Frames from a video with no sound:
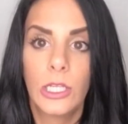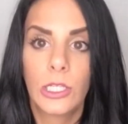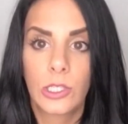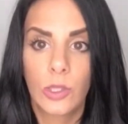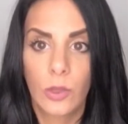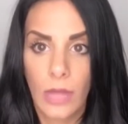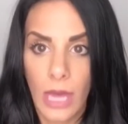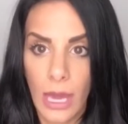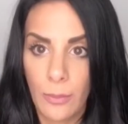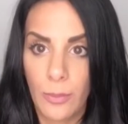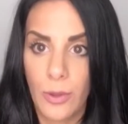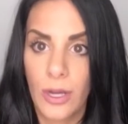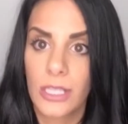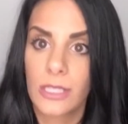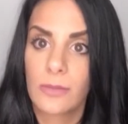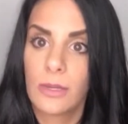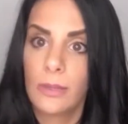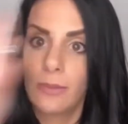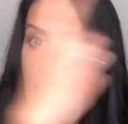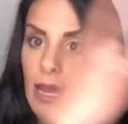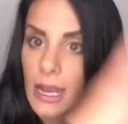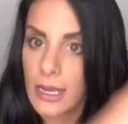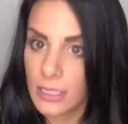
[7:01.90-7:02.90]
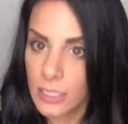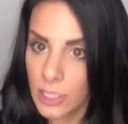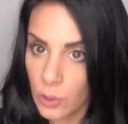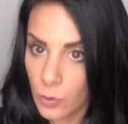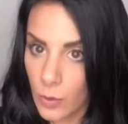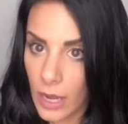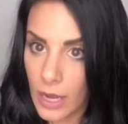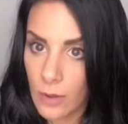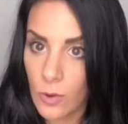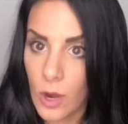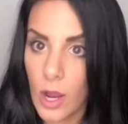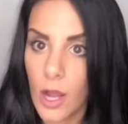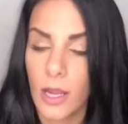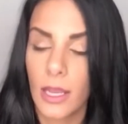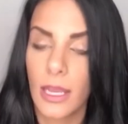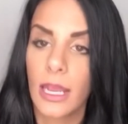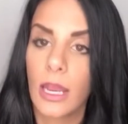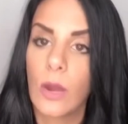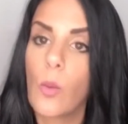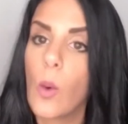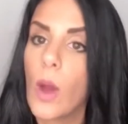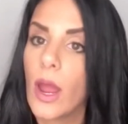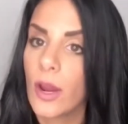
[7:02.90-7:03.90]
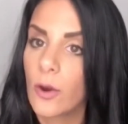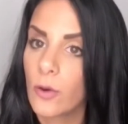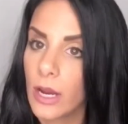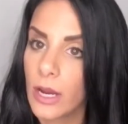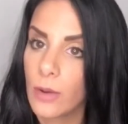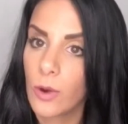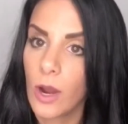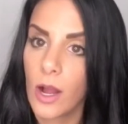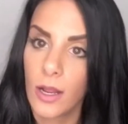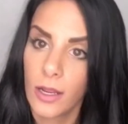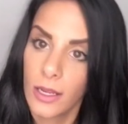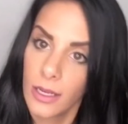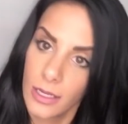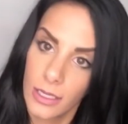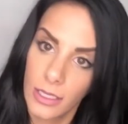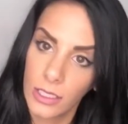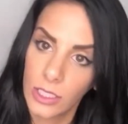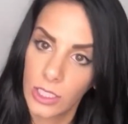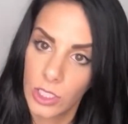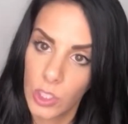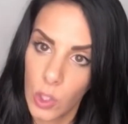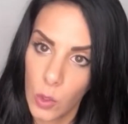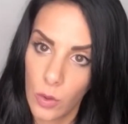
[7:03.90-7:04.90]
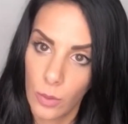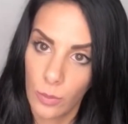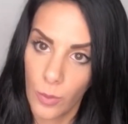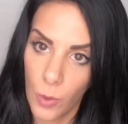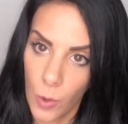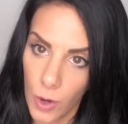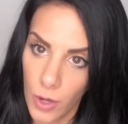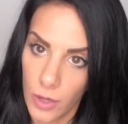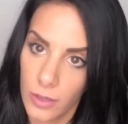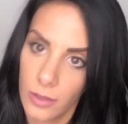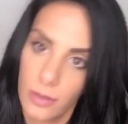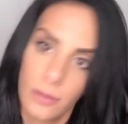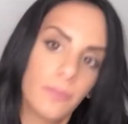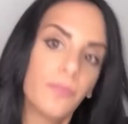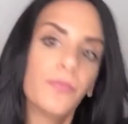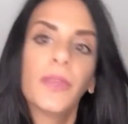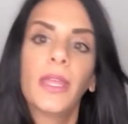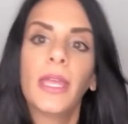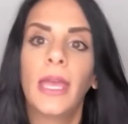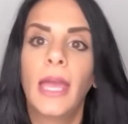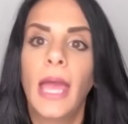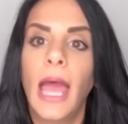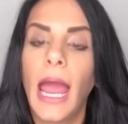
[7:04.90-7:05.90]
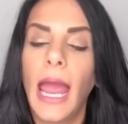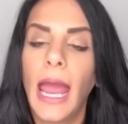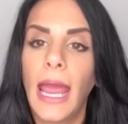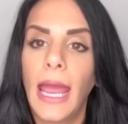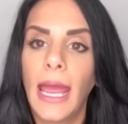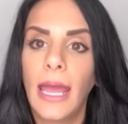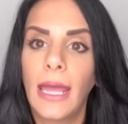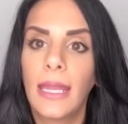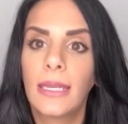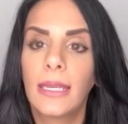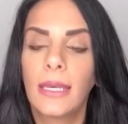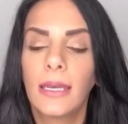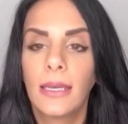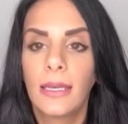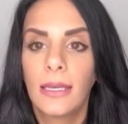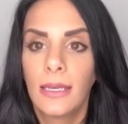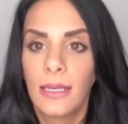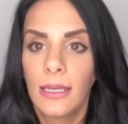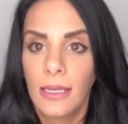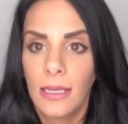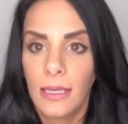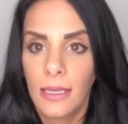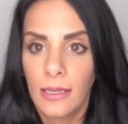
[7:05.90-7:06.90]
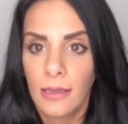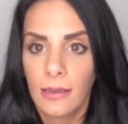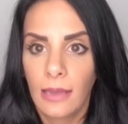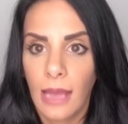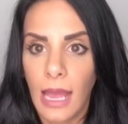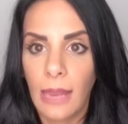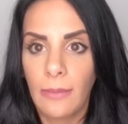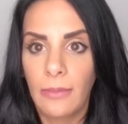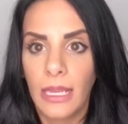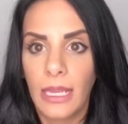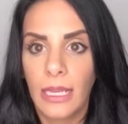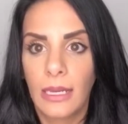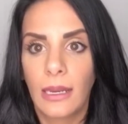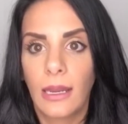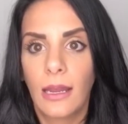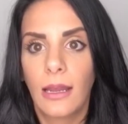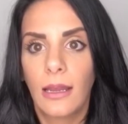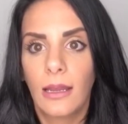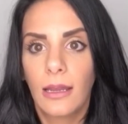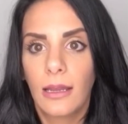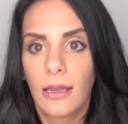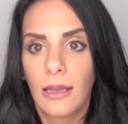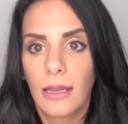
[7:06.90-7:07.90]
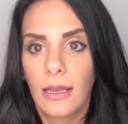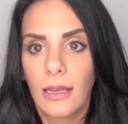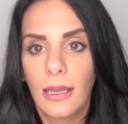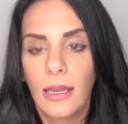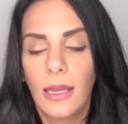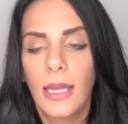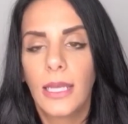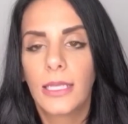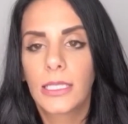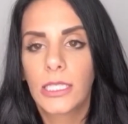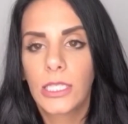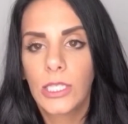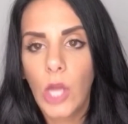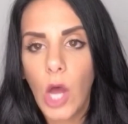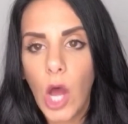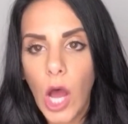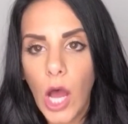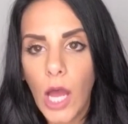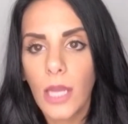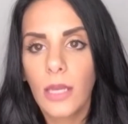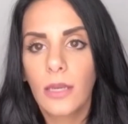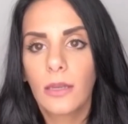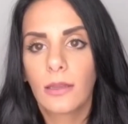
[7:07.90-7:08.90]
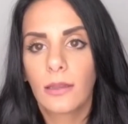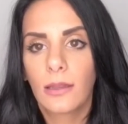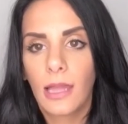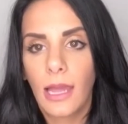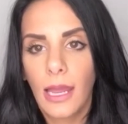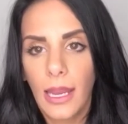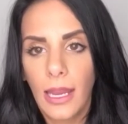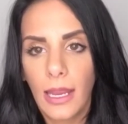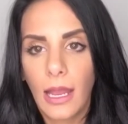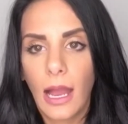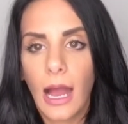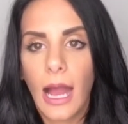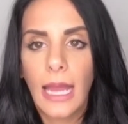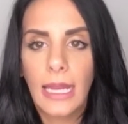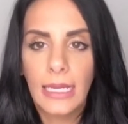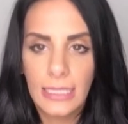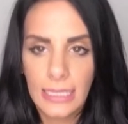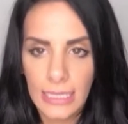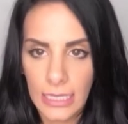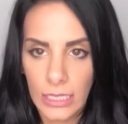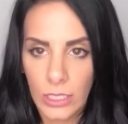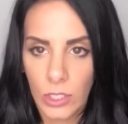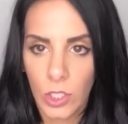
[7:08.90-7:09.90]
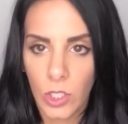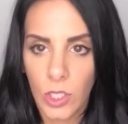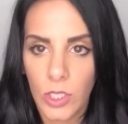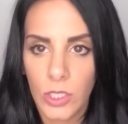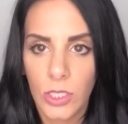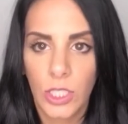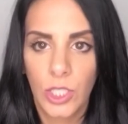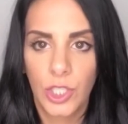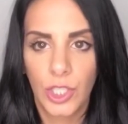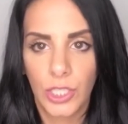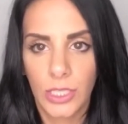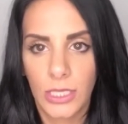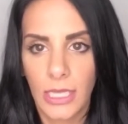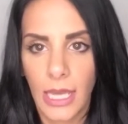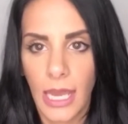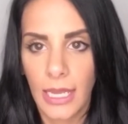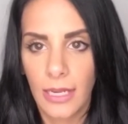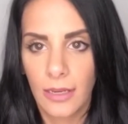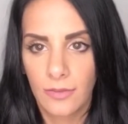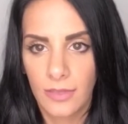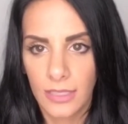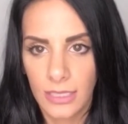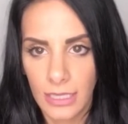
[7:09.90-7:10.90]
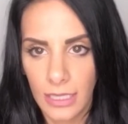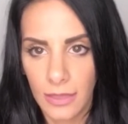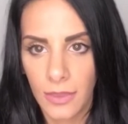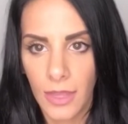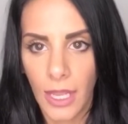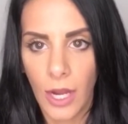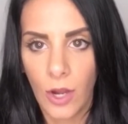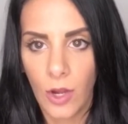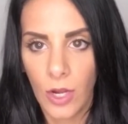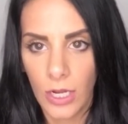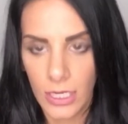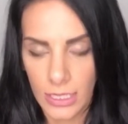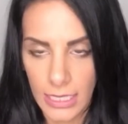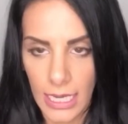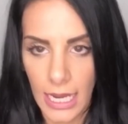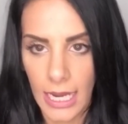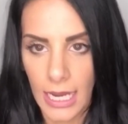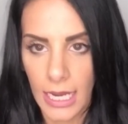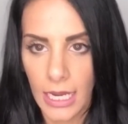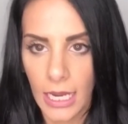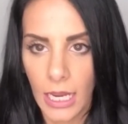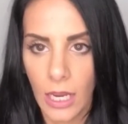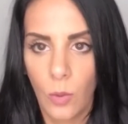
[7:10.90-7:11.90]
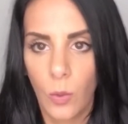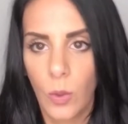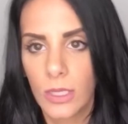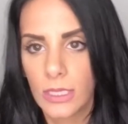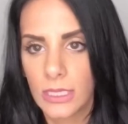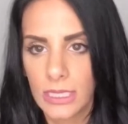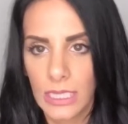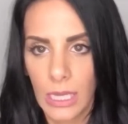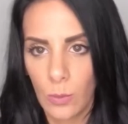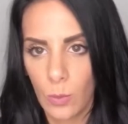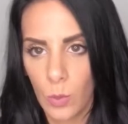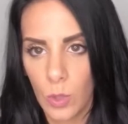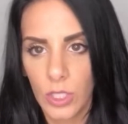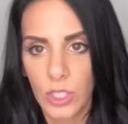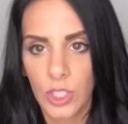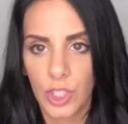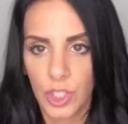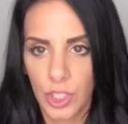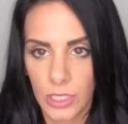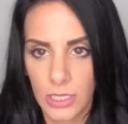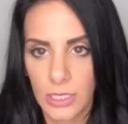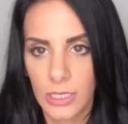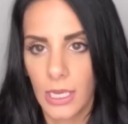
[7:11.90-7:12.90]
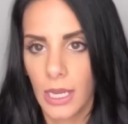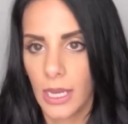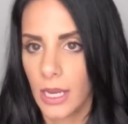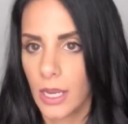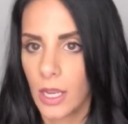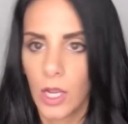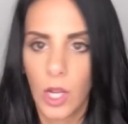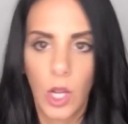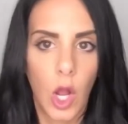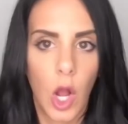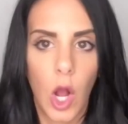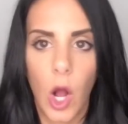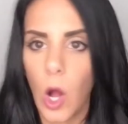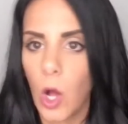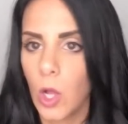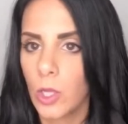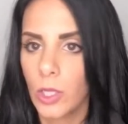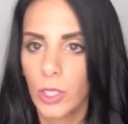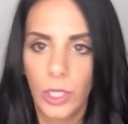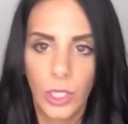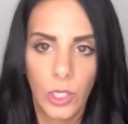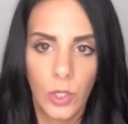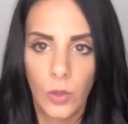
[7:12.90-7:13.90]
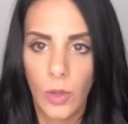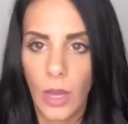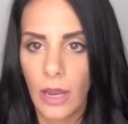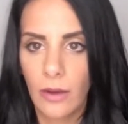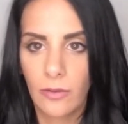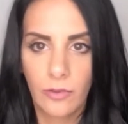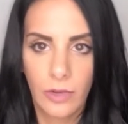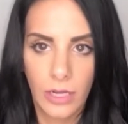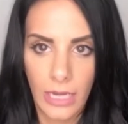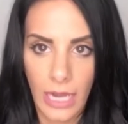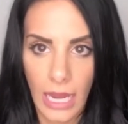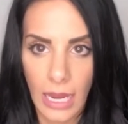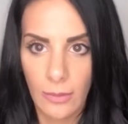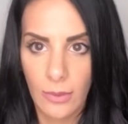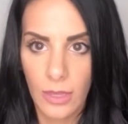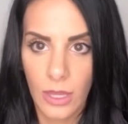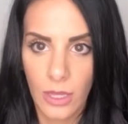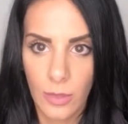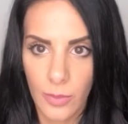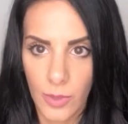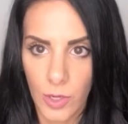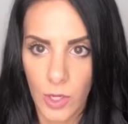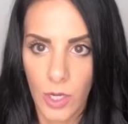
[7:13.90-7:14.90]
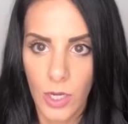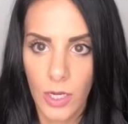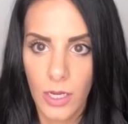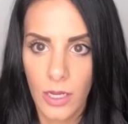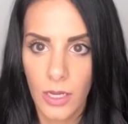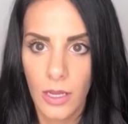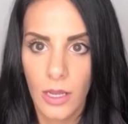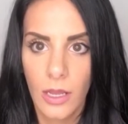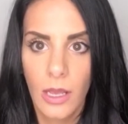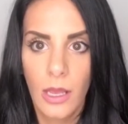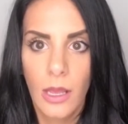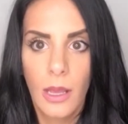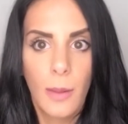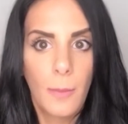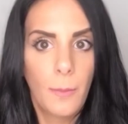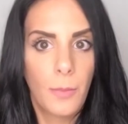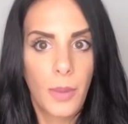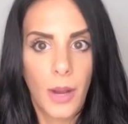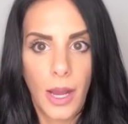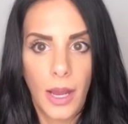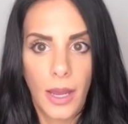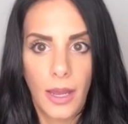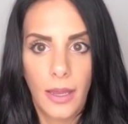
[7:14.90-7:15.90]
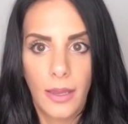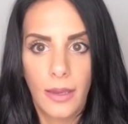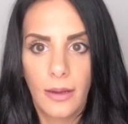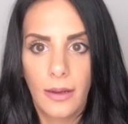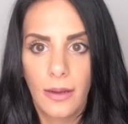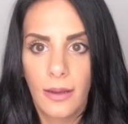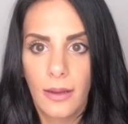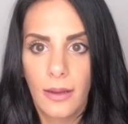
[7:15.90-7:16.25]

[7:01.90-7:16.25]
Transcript: So that brings me back to grey rocking and why grey rocking is so important. And I mean, it's not like ideal to just kind of sit there and take it when someone's just like calling you every name in the book, but